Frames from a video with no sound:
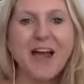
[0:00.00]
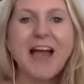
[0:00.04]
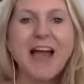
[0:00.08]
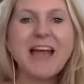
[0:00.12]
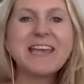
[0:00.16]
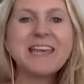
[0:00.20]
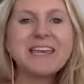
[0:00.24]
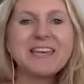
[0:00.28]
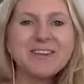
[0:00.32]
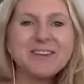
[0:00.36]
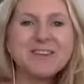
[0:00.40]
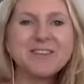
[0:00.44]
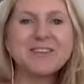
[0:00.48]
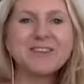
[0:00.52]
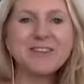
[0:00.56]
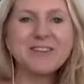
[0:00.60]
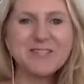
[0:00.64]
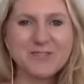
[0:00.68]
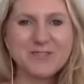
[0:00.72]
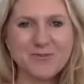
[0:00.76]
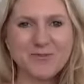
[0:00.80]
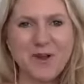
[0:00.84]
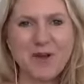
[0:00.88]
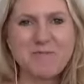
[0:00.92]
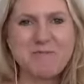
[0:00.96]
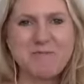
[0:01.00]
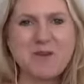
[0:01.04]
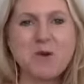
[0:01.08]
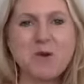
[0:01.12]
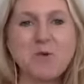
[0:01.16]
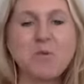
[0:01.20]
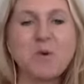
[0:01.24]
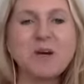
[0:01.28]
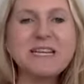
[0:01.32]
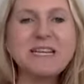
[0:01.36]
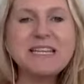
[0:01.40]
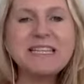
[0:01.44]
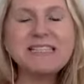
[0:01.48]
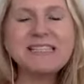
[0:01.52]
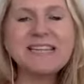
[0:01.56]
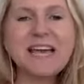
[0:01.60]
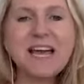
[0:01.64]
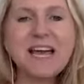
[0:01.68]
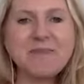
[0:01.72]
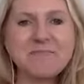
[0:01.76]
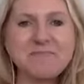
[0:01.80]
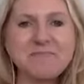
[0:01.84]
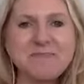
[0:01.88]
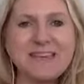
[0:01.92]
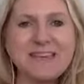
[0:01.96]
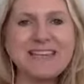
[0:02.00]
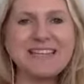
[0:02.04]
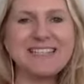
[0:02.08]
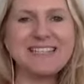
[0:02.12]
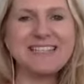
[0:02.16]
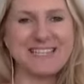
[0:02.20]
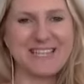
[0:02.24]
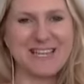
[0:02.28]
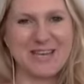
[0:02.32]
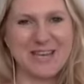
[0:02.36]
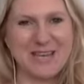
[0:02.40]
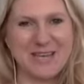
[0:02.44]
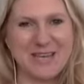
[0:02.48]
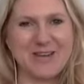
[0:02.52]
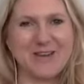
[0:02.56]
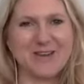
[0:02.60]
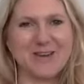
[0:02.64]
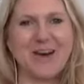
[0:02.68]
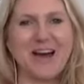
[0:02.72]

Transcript: I hear this from you. What does that mean to you?